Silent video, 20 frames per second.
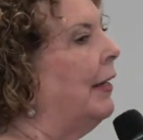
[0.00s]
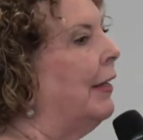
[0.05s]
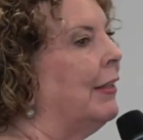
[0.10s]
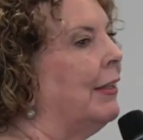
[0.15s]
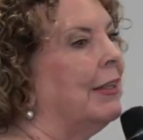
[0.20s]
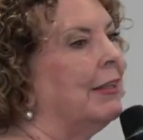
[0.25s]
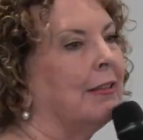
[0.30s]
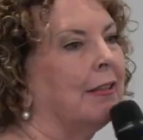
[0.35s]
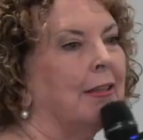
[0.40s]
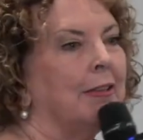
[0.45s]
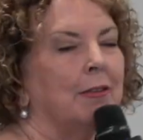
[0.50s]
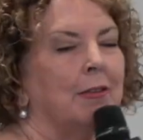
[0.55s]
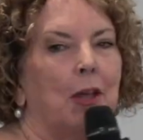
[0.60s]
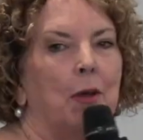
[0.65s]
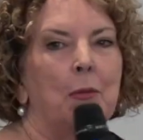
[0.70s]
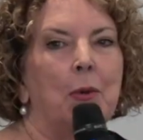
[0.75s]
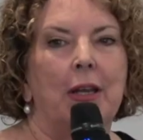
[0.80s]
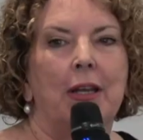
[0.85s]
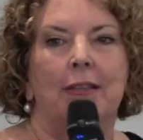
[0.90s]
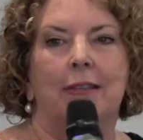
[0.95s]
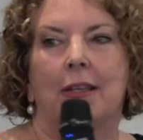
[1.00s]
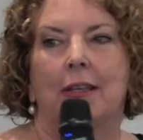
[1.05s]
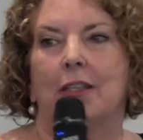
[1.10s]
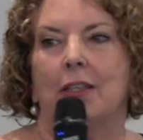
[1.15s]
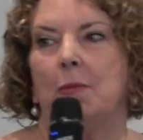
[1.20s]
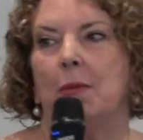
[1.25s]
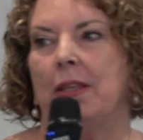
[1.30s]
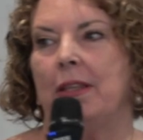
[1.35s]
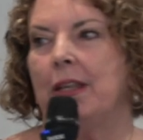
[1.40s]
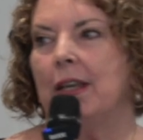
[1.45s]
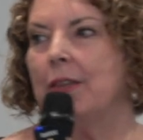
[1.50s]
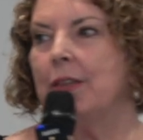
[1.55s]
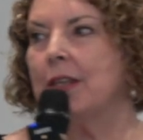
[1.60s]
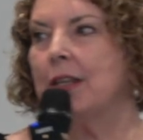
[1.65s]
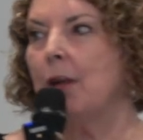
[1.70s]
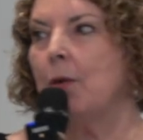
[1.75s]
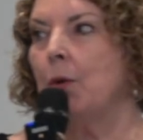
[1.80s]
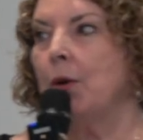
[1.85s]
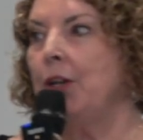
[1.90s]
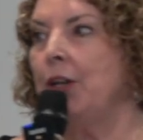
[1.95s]
And so somebody said to me the other
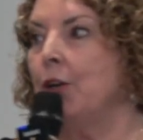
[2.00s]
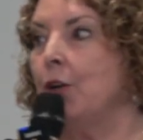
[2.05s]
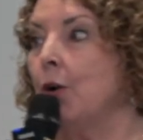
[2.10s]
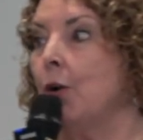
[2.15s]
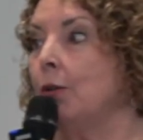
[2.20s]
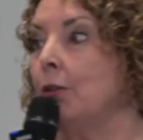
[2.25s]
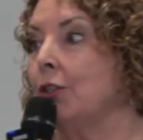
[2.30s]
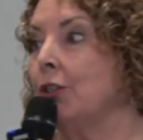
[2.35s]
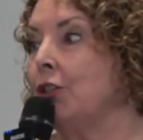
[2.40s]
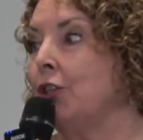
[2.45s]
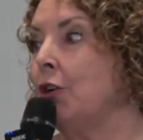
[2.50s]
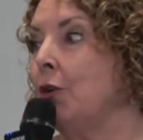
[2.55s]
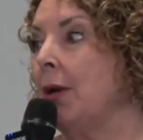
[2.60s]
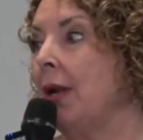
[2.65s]
day, what are you called to do?